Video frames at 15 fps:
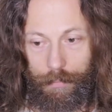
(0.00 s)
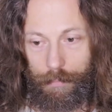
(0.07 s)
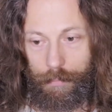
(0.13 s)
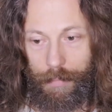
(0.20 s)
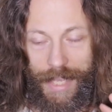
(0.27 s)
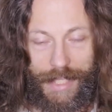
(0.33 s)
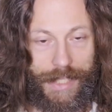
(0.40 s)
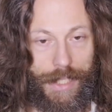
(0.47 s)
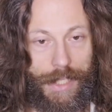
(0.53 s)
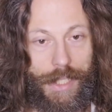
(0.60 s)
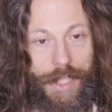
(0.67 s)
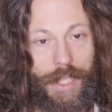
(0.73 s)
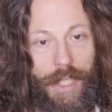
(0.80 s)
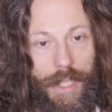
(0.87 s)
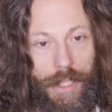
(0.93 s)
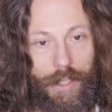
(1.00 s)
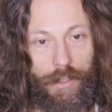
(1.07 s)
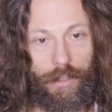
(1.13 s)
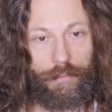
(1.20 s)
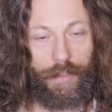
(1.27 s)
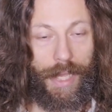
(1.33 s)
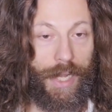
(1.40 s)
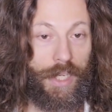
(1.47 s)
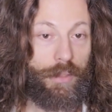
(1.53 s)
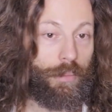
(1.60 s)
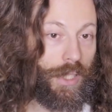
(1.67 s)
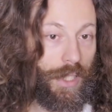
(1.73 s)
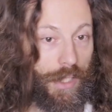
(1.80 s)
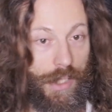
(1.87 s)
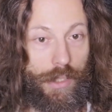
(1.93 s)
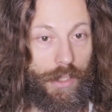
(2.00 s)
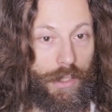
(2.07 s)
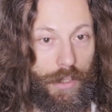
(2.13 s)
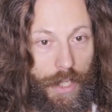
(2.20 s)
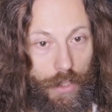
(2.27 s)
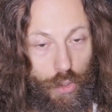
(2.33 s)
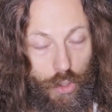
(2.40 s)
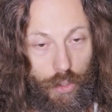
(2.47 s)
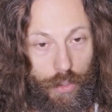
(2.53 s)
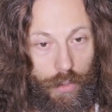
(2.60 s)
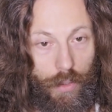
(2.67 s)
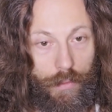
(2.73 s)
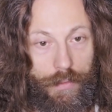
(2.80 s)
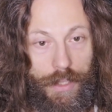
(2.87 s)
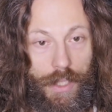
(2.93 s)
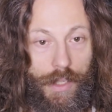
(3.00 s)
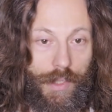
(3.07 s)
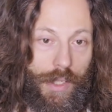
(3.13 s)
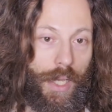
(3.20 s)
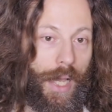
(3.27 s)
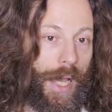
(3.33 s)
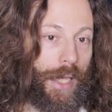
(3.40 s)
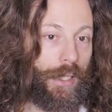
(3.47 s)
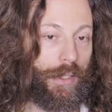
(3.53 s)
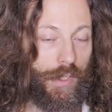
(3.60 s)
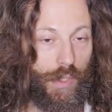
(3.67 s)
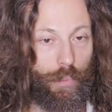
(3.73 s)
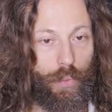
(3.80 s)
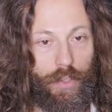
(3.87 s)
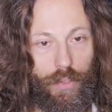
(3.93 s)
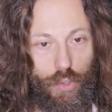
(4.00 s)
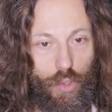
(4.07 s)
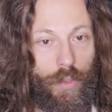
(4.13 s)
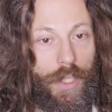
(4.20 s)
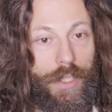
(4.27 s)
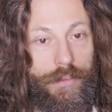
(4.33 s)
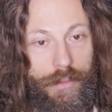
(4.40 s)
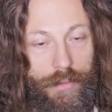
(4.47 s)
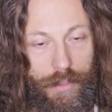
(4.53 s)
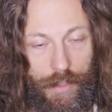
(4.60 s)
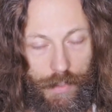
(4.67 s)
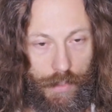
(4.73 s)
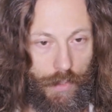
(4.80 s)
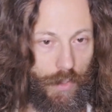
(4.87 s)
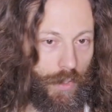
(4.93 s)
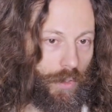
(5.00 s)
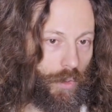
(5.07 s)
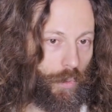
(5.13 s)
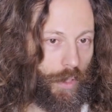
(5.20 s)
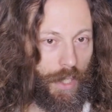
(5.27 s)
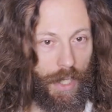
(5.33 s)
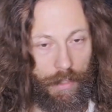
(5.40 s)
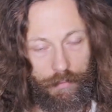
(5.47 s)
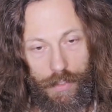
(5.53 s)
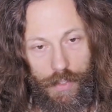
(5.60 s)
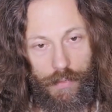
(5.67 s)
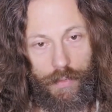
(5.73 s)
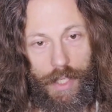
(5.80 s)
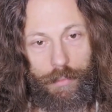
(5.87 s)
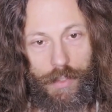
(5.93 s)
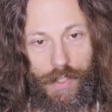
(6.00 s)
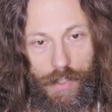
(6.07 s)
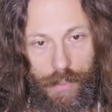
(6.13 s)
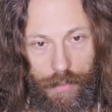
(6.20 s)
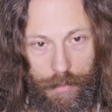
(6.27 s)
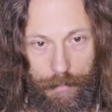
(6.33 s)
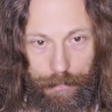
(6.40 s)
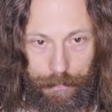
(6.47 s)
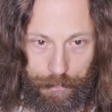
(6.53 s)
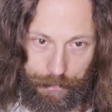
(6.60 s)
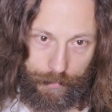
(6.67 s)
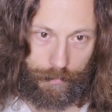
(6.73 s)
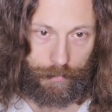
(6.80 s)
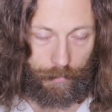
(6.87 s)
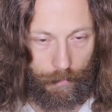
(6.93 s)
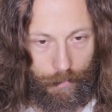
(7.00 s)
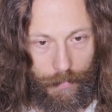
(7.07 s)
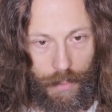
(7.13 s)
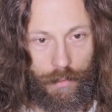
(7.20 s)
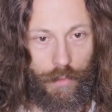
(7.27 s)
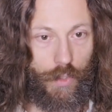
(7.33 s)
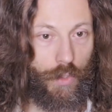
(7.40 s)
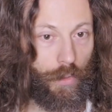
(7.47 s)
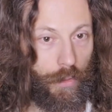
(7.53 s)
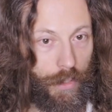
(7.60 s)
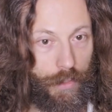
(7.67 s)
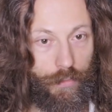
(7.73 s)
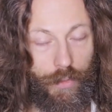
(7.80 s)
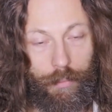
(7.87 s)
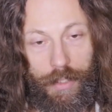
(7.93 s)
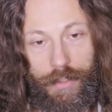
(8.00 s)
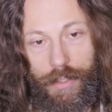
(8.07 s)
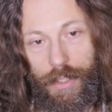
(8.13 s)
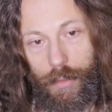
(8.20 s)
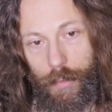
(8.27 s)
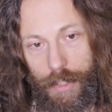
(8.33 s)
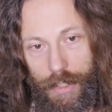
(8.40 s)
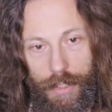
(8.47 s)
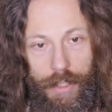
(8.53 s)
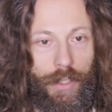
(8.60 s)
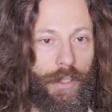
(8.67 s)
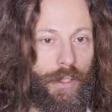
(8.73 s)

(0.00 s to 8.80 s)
makes us think of animalistic nature of these highly spiritual entities. So we have this famous story from antiquity,